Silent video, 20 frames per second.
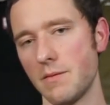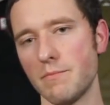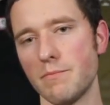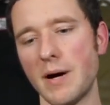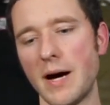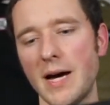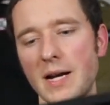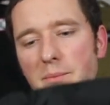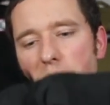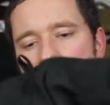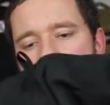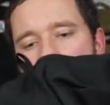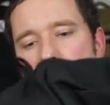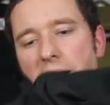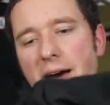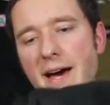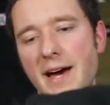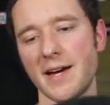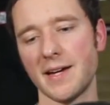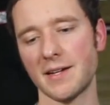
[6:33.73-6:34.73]
Bottom of the
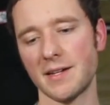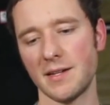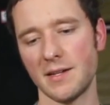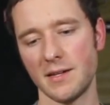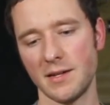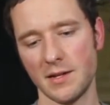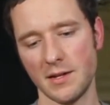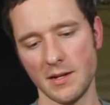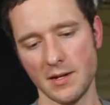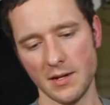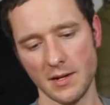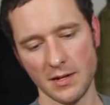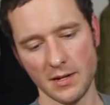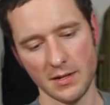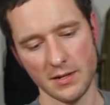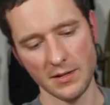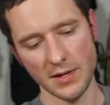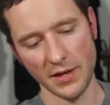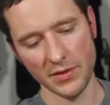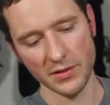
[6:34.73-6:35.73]
pack,
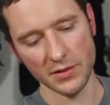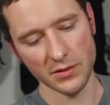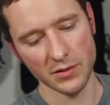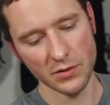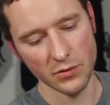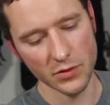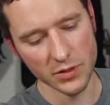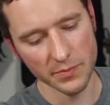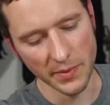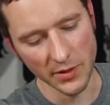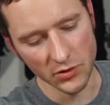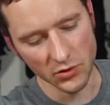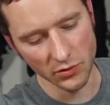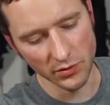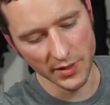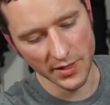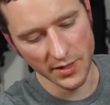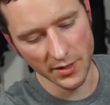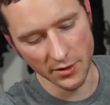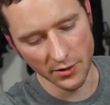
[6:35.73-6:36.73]
nothing too special
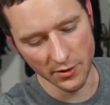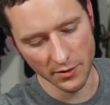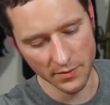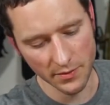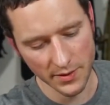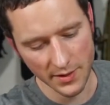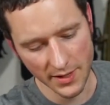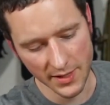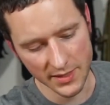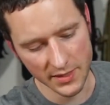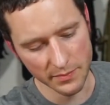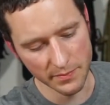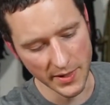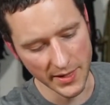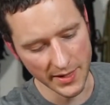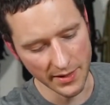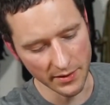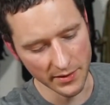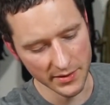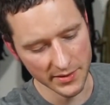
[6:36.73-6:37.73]
here. It's
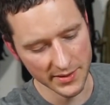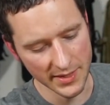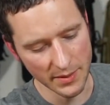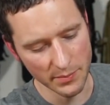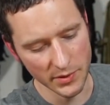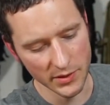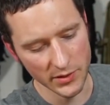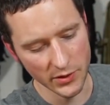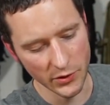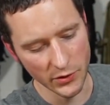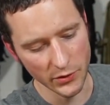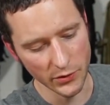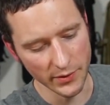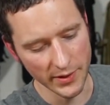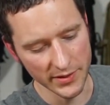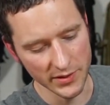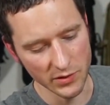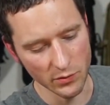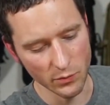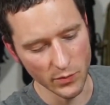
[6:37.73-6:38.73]
made out of the same material
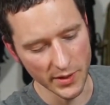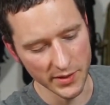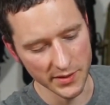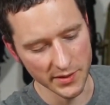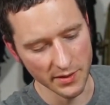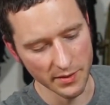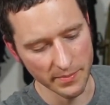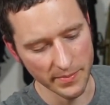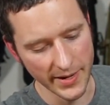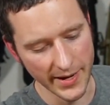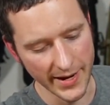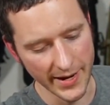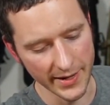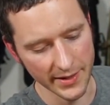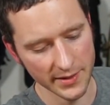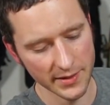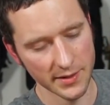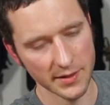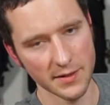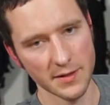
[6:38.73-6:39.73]
as the rest of the
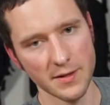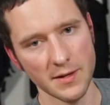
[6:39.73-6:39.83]
pack.